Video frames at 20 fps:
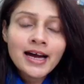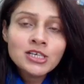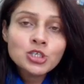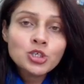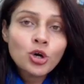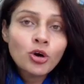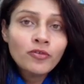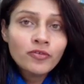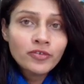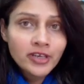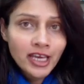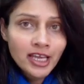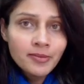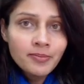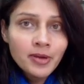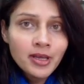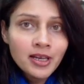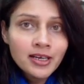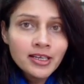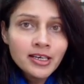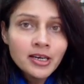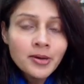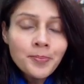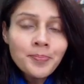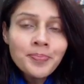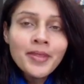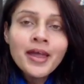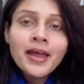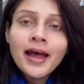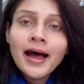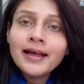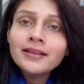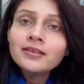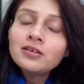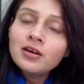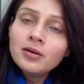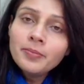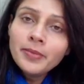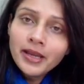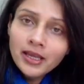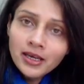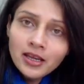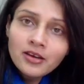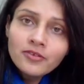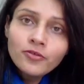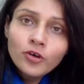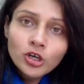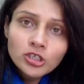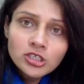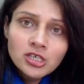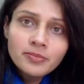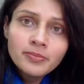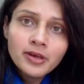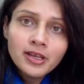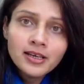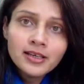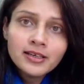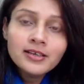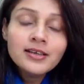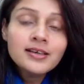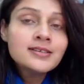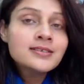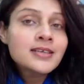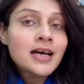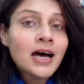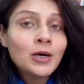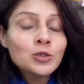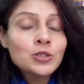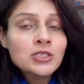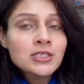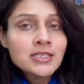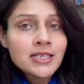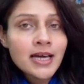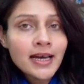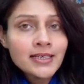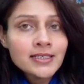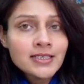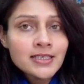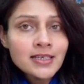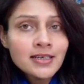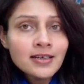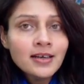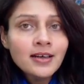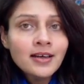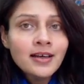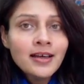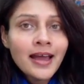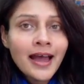cash of 10 million and the remaining 40 million is outstanding,